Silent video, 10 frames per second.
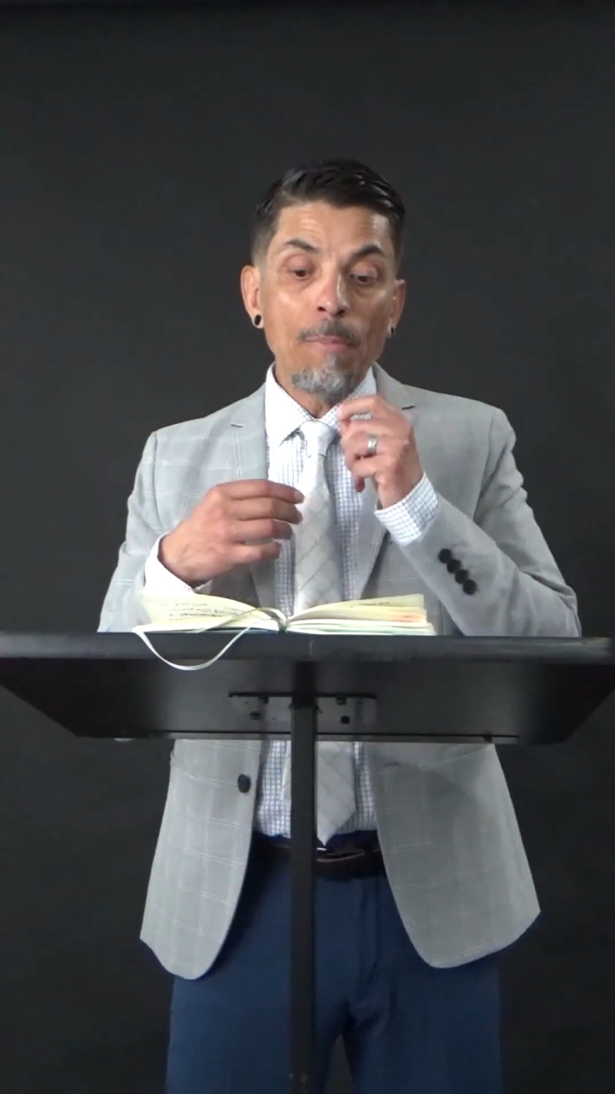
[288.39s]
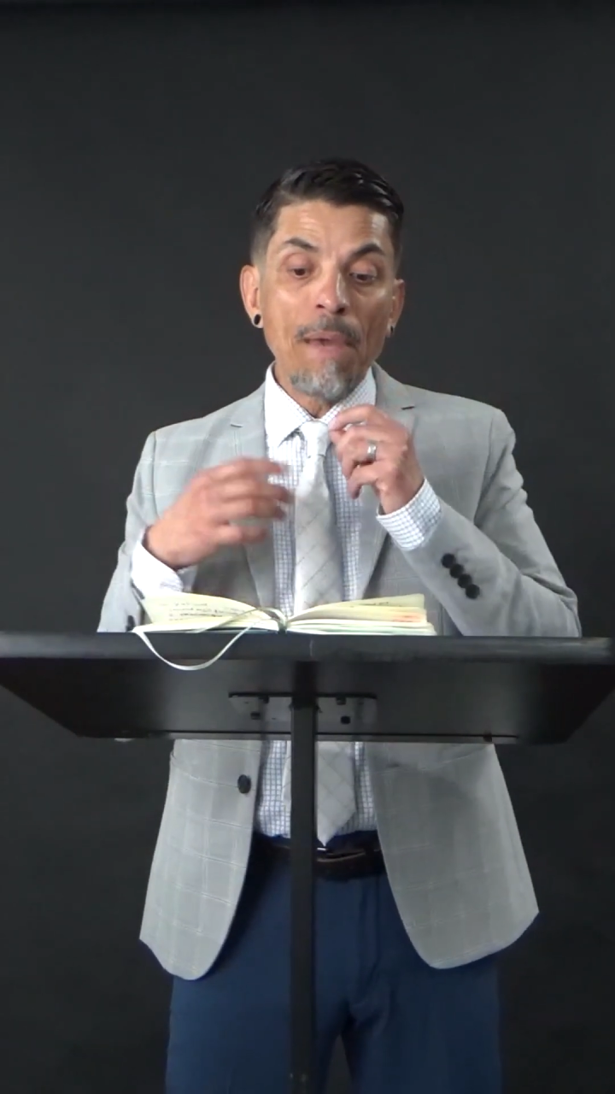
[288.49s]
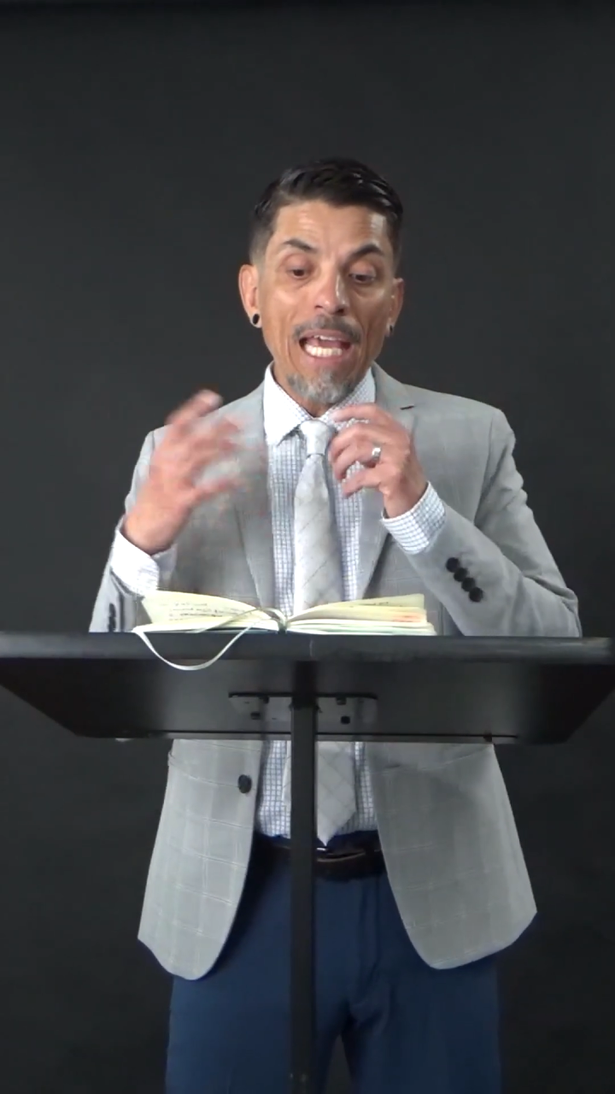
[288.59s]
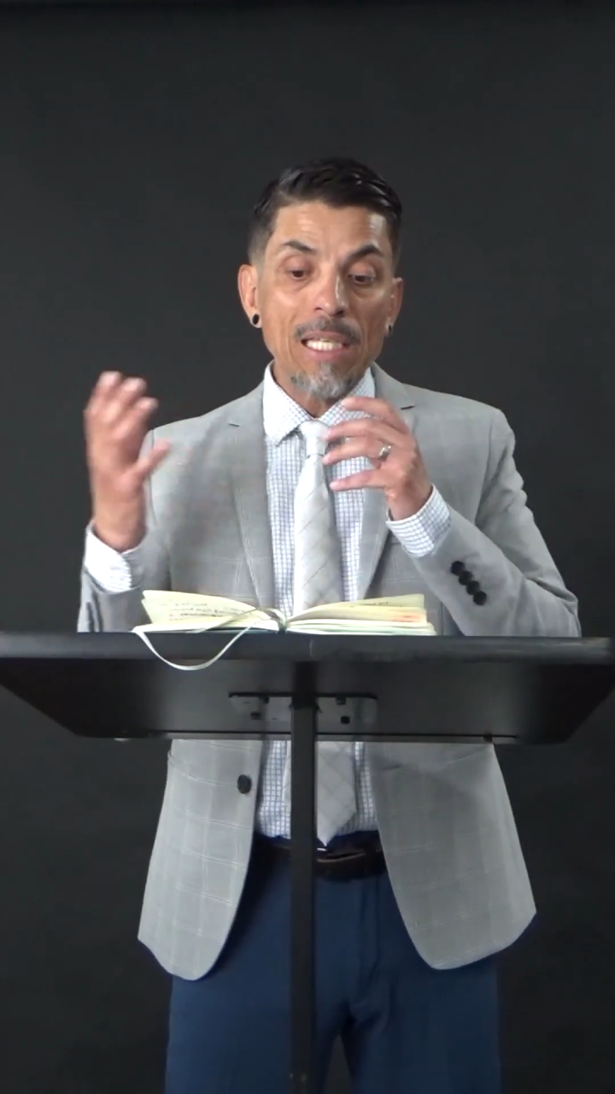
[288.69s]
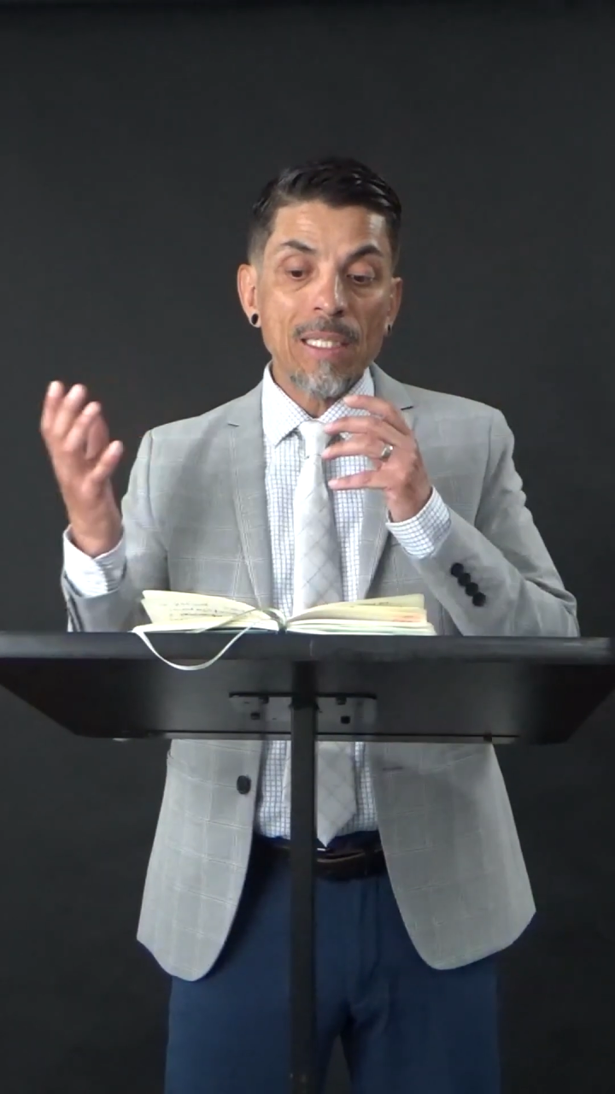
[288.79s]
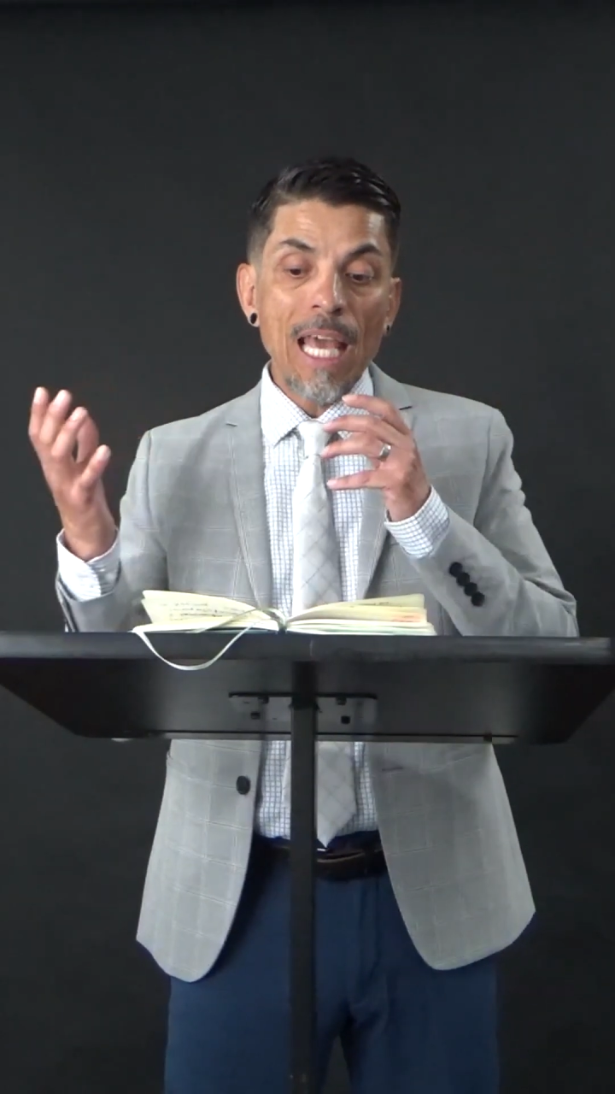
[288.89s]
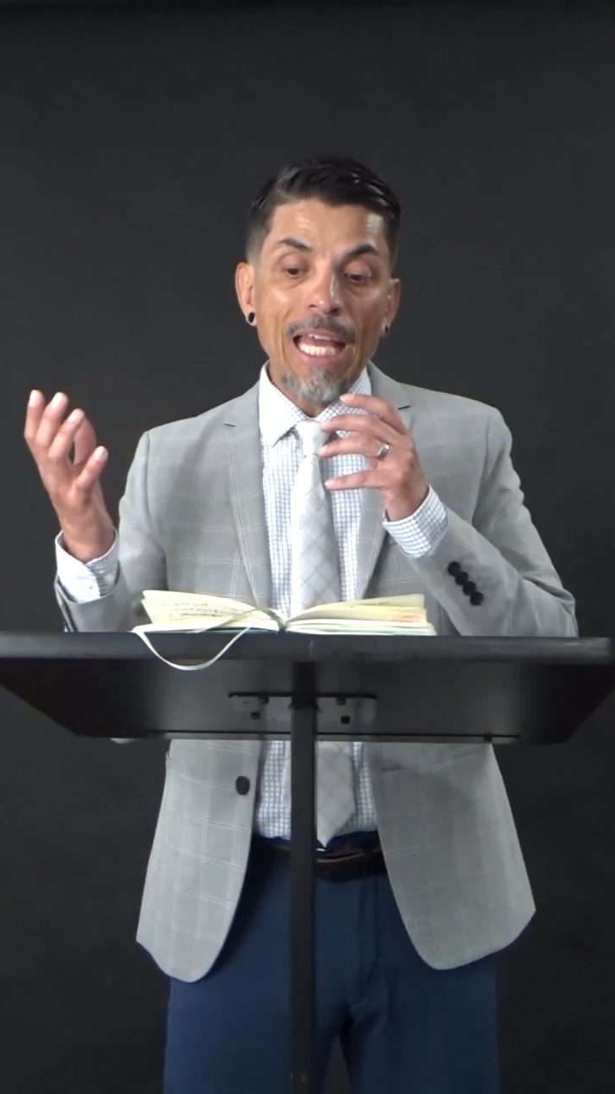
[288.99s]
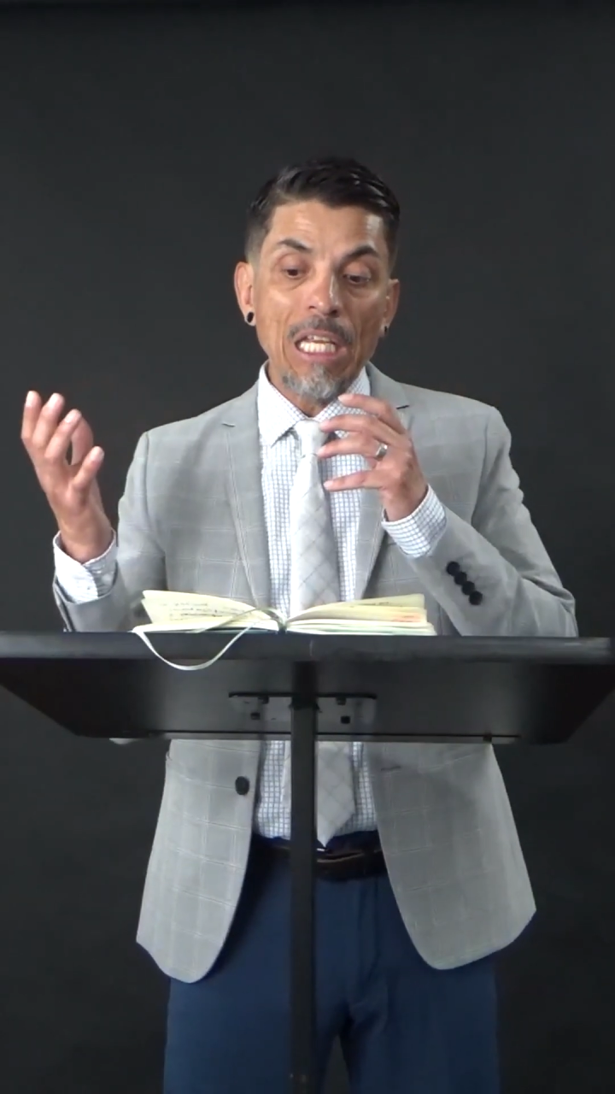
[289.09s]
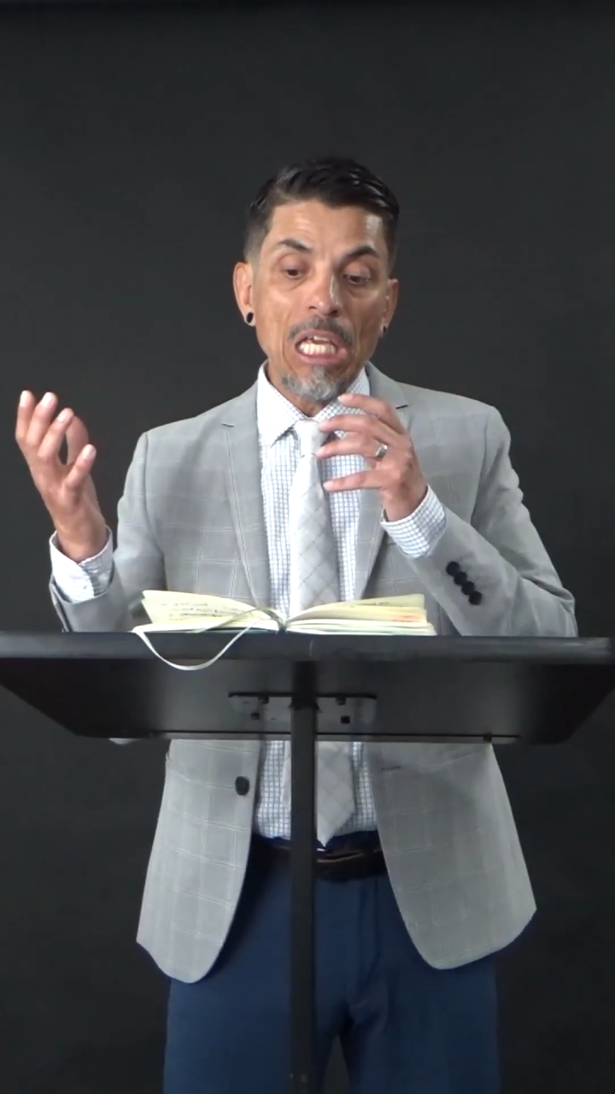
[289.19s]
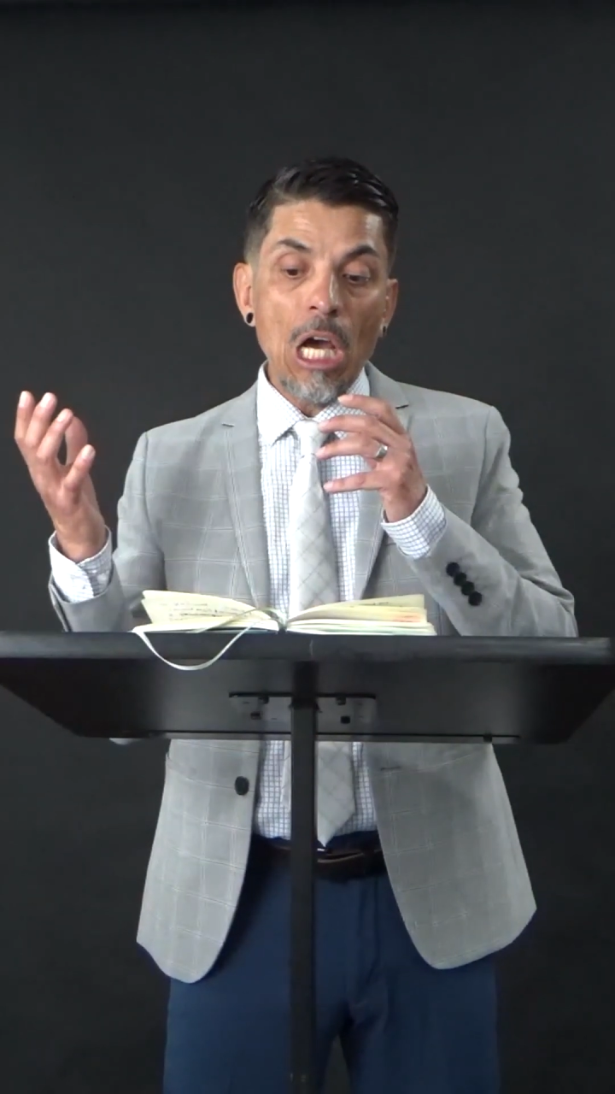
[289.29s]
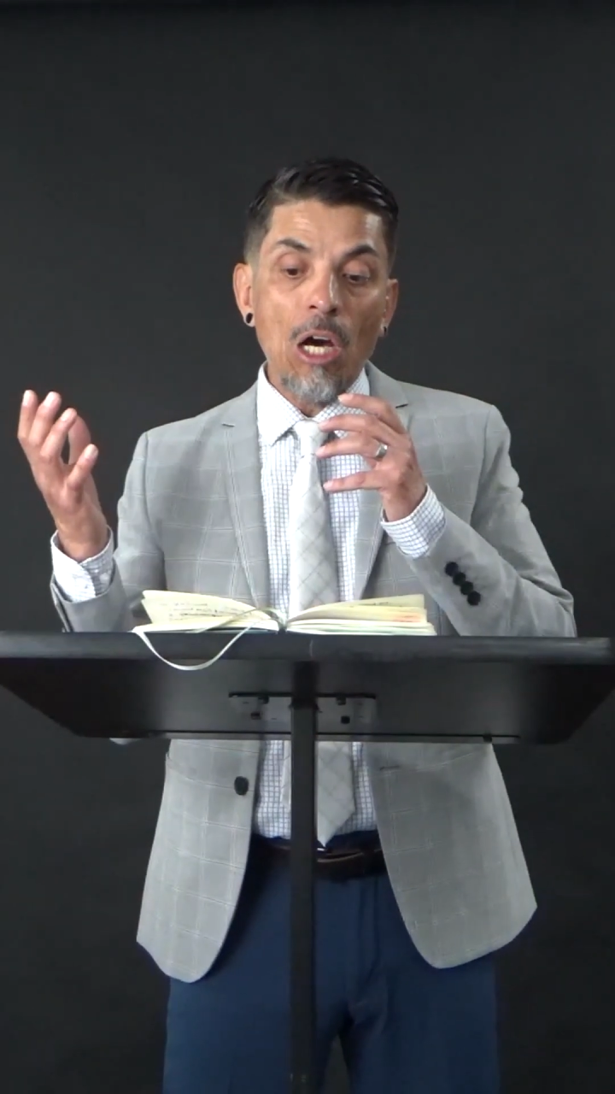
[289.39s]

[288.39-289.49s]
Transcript: base any